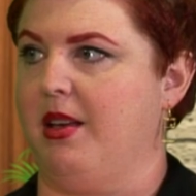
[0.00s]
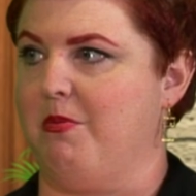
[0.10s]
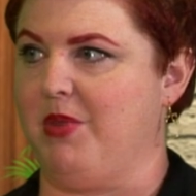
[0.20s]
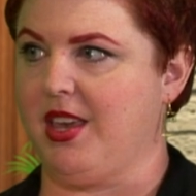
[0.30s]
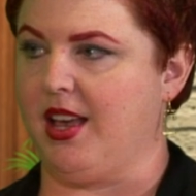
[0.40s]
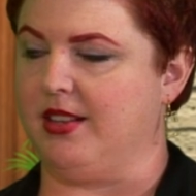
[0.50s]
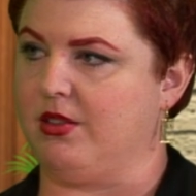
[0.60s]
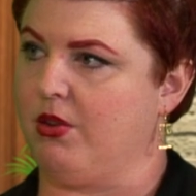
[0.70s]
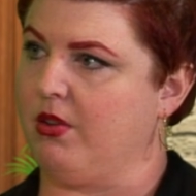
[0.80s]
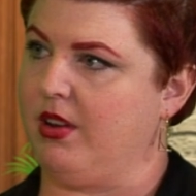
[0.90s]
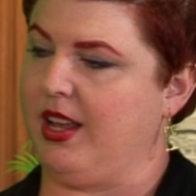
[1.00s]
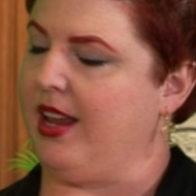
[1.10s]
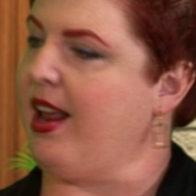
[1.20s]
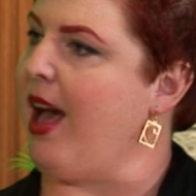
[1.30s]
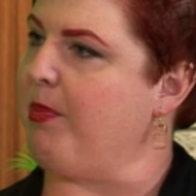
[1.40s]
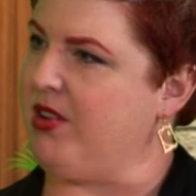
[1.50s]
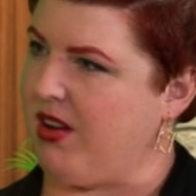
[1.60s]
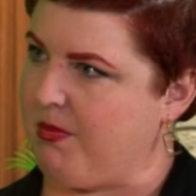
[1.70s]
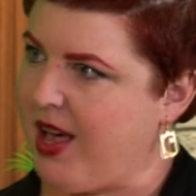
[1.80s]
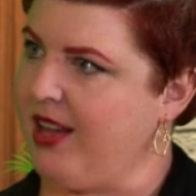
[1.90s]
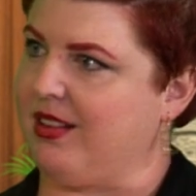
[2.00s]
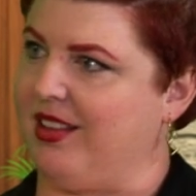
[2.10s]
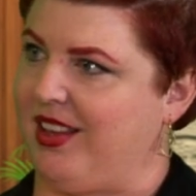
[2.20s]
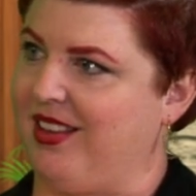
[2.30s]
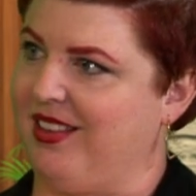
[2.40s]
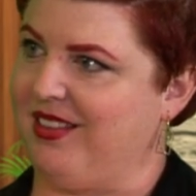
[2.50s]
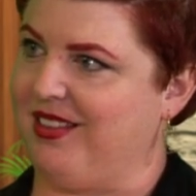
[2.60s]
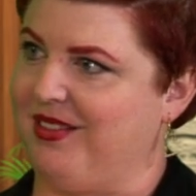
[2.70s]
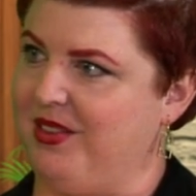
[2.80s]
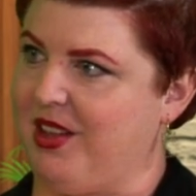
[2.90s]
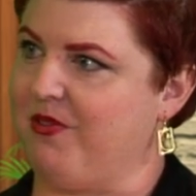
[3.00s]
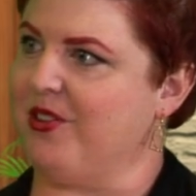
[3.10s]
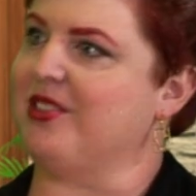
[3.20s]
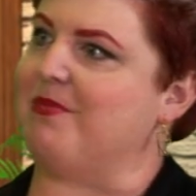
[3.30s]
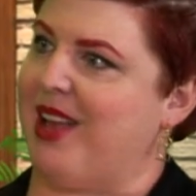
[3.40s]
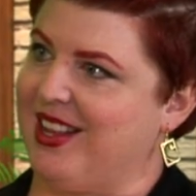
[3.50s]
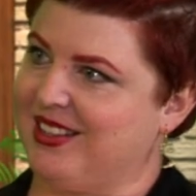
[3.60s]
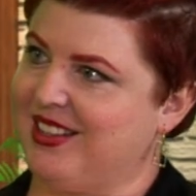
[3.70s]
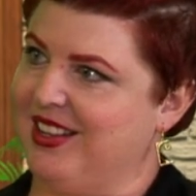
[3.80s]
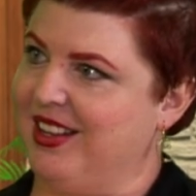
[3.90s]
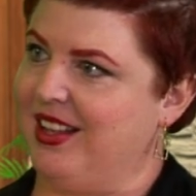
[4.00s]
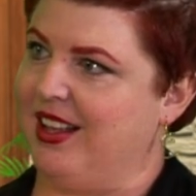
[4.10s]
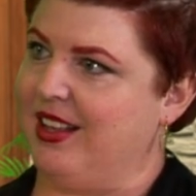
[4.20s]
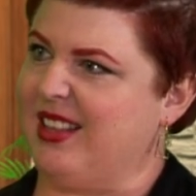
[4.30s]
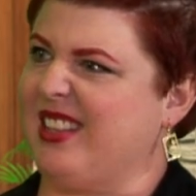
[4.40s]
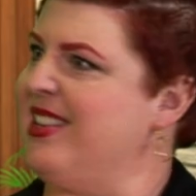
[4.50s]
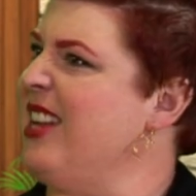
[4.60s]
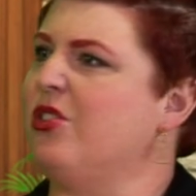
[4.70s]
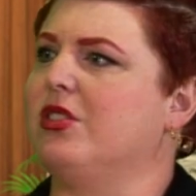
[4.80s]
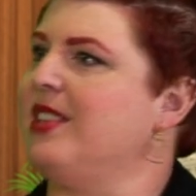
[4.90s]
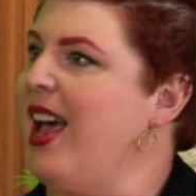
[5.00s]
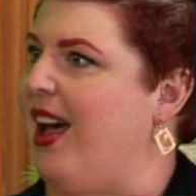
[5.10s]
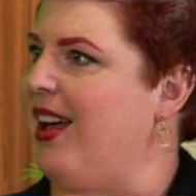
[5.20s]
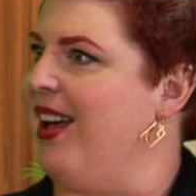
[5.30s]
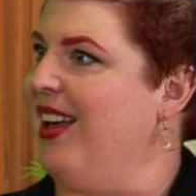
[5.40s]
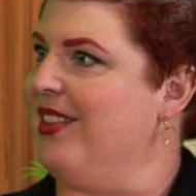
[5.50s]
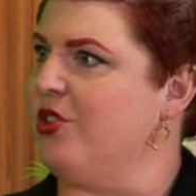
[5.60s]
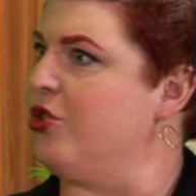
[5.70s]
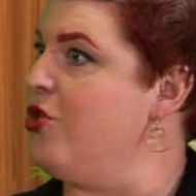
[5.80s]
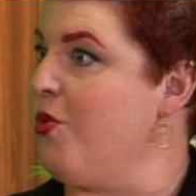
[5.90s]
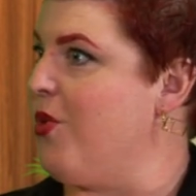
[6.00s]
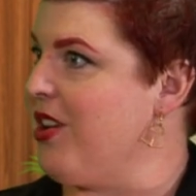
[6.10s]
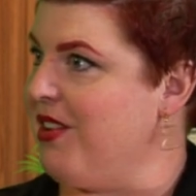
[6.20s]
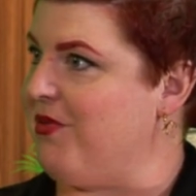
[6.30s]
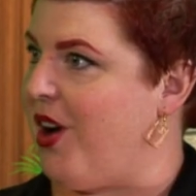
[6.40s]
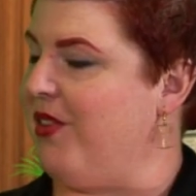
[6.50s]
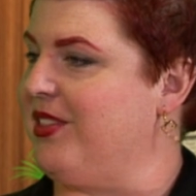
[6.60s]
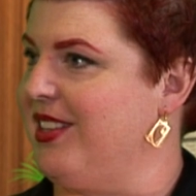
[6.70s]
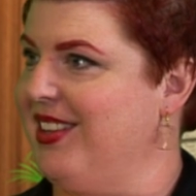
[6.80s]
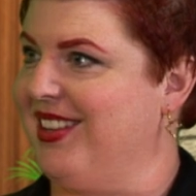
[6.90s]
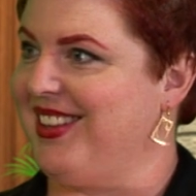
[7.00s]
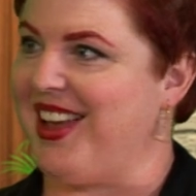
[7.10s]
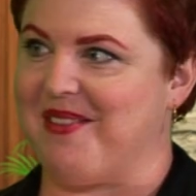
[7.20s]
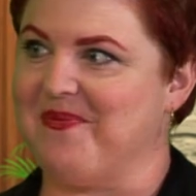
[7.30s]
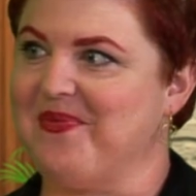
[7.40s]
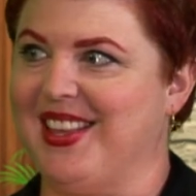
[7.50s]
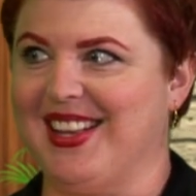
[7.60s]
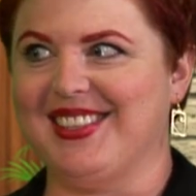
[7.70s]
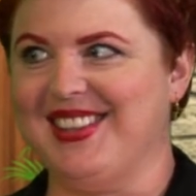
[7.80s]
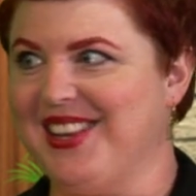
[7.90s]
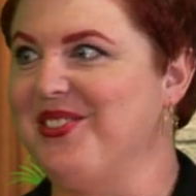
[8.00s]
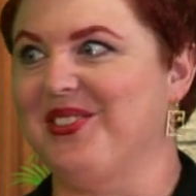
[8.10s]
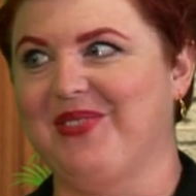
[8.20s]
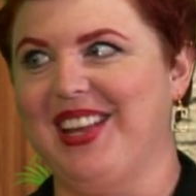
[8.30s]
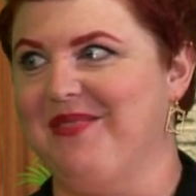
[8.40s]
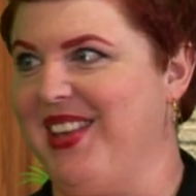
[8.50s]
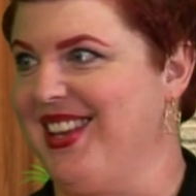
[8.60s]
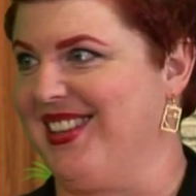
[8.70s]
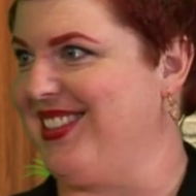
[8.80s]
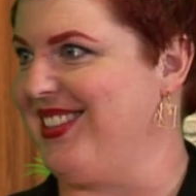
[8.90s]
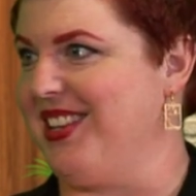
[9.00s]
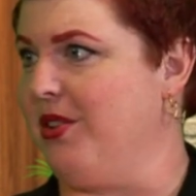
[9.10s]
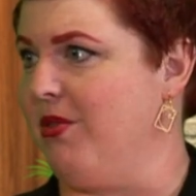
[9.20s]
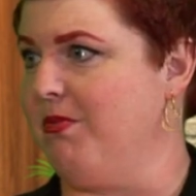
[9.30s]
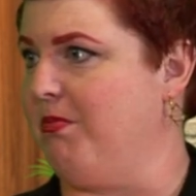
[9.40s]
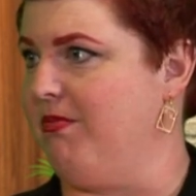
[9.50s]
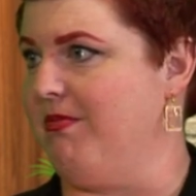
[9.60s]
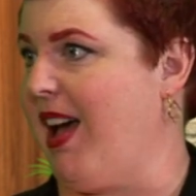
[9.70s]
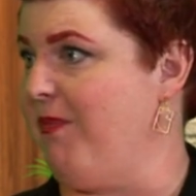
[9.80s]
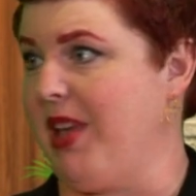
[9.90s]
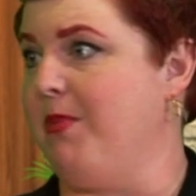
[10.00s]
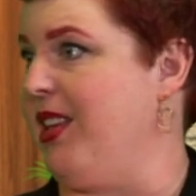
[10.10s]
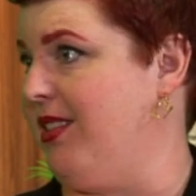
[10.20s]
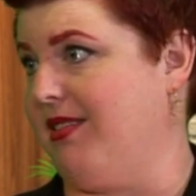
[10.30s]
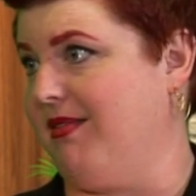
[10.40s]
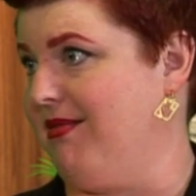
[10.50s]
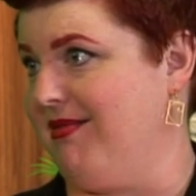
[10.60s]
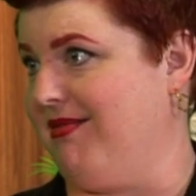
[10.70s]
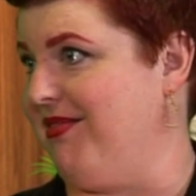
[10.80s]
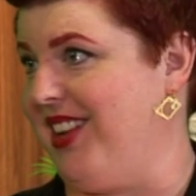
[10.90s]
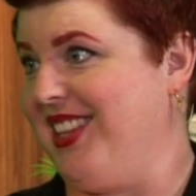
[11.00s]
because they're, it happened automatically when mm. they first met. Right, that's they didn't have to yeah. work at it. There's no work involved. It was just the chemistry yeah. of the newness, and that's nature's way to make us, you know, have Attract. babies. Right, right.